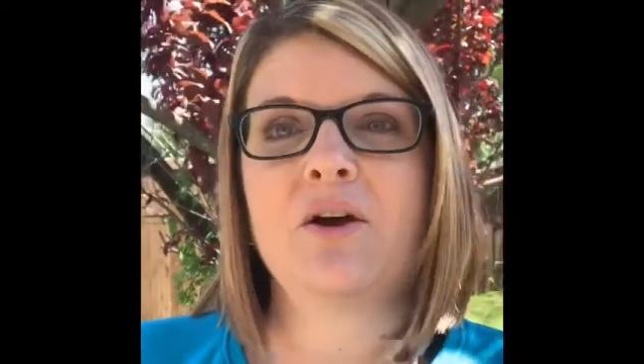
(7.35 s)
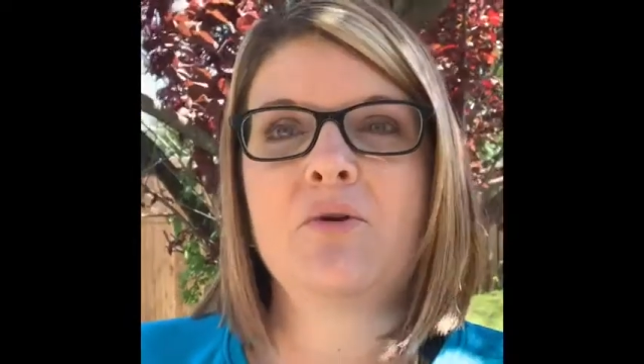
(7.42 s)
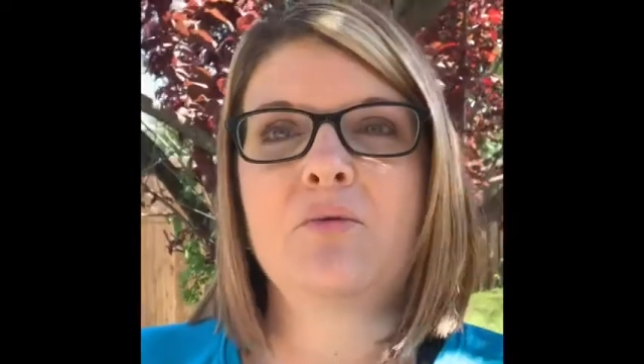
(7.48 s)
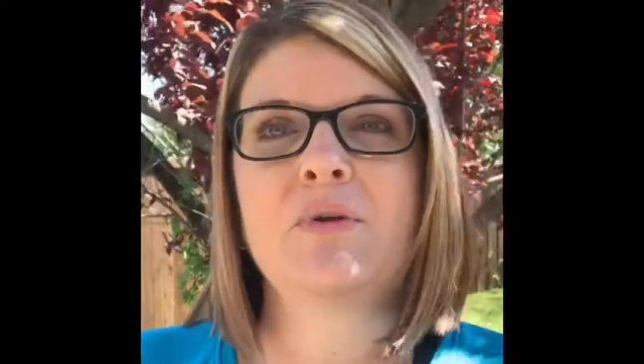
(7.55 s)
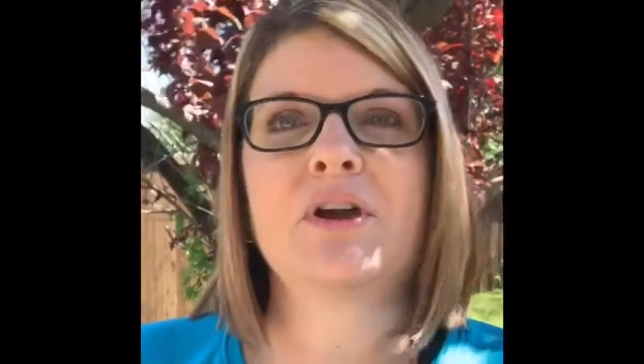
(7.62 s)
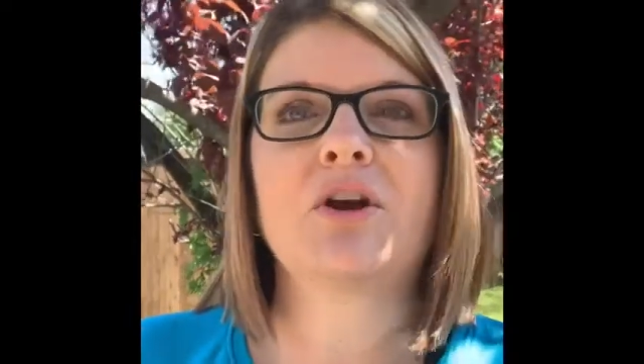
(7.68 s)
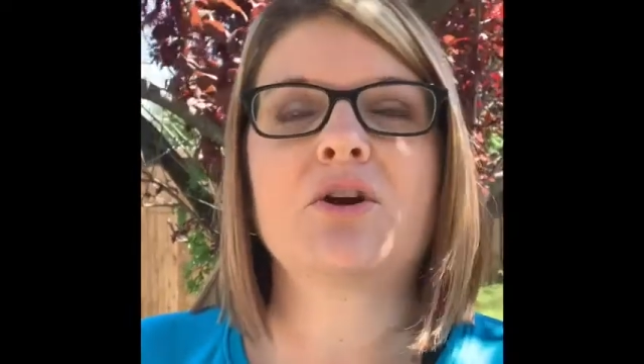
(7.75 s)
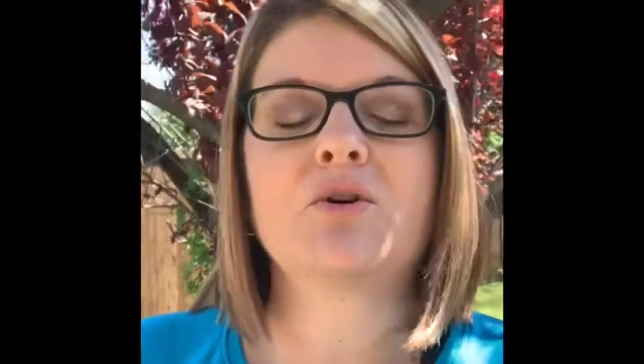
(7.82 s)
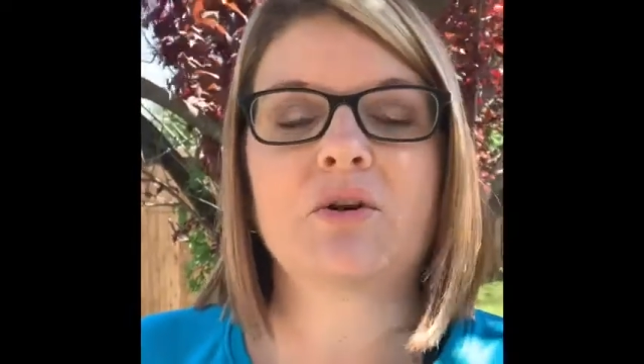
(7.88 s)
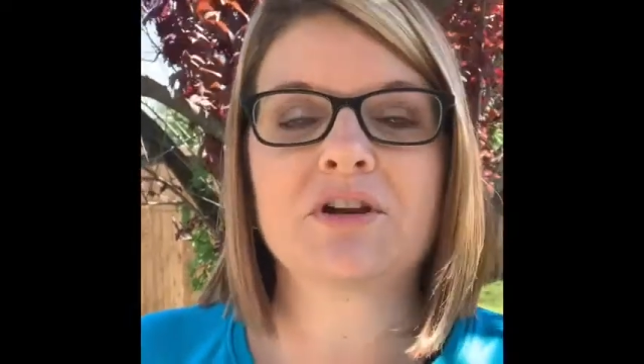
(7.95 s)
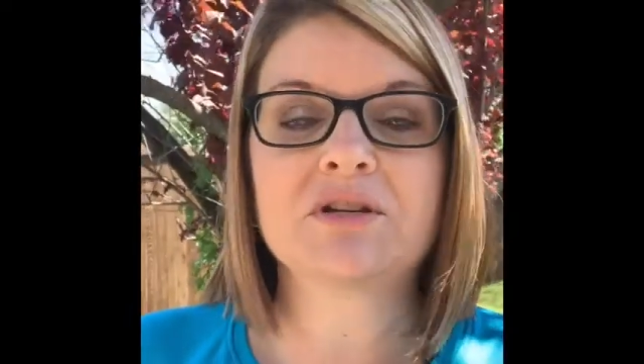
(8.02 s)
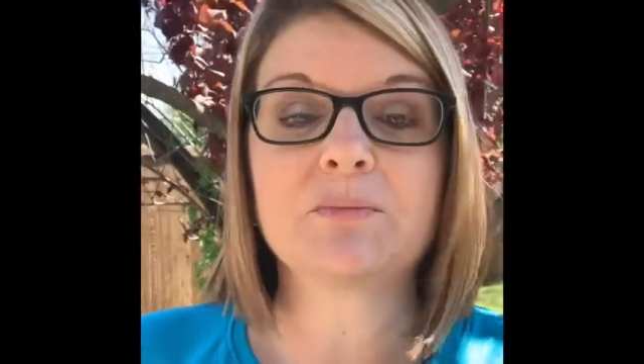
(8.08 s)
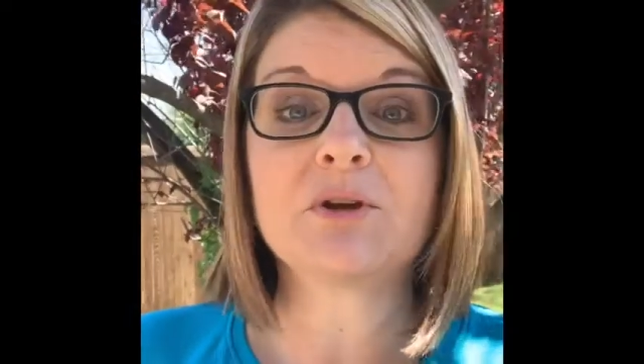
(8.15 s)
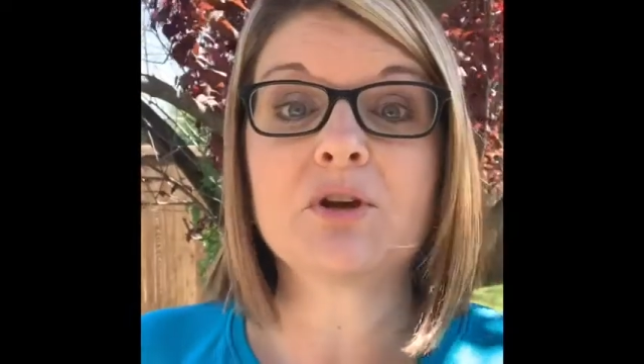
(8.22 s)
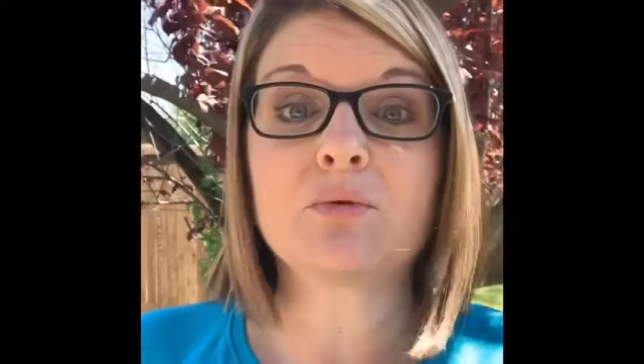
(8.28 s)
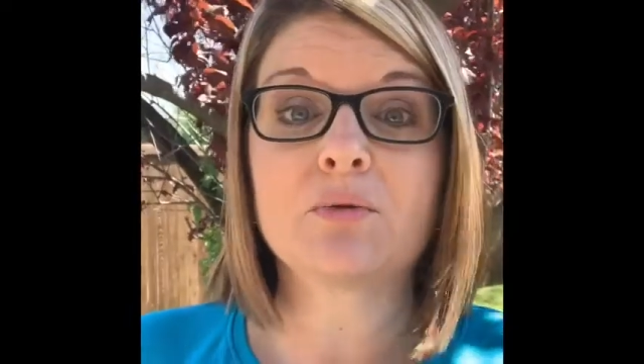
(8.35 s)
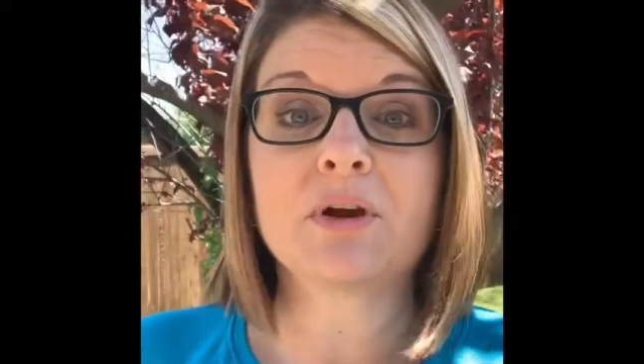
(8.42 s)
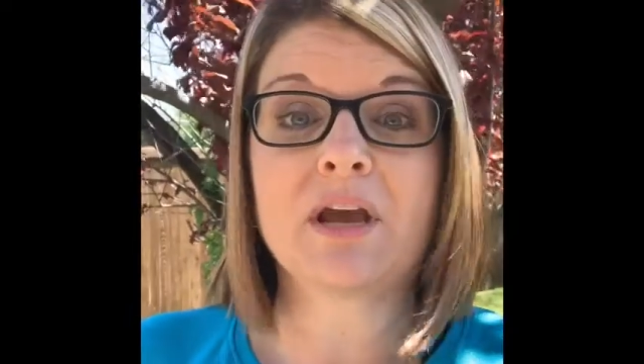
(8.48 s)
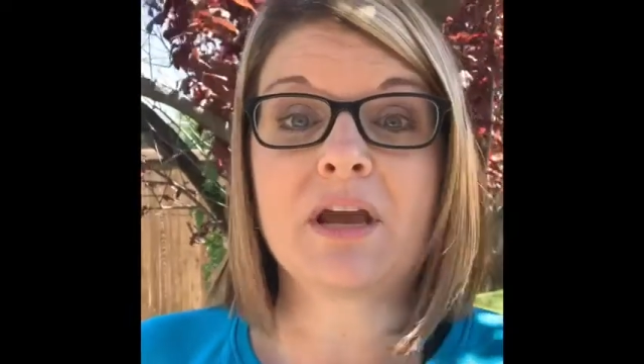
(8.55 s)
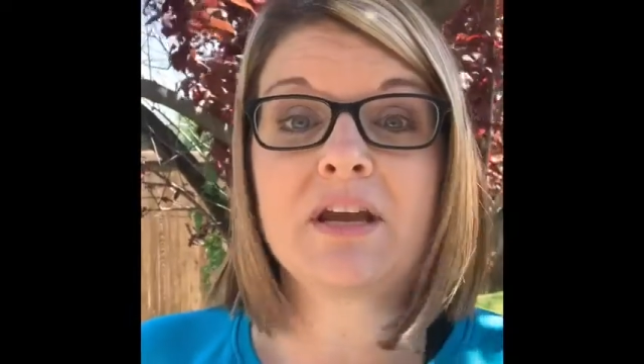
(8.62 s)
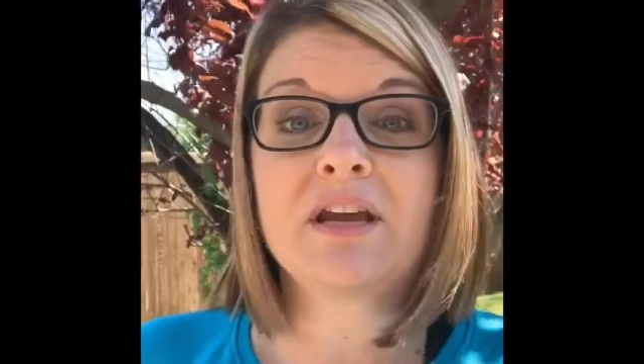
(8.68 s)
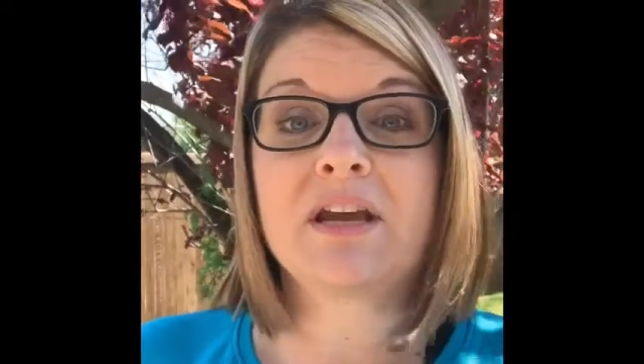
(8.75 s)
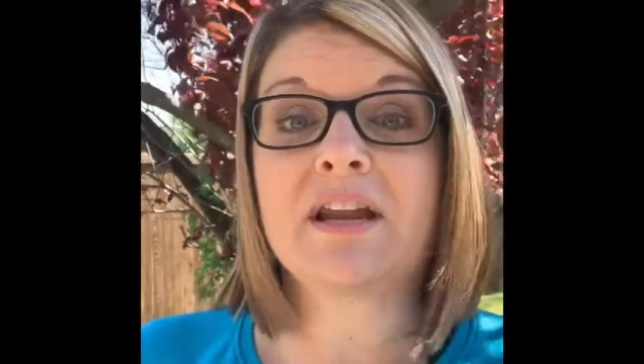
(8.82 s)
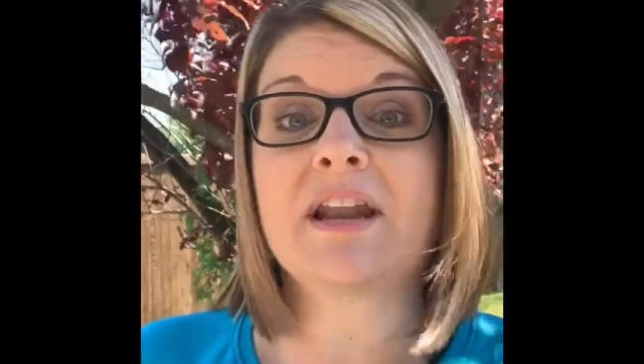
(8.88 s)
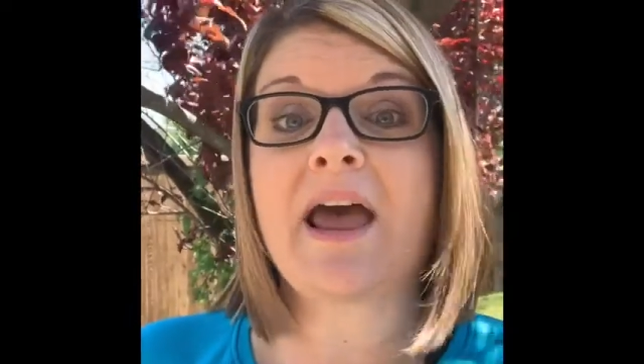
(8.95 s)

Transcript: We are going to be creating an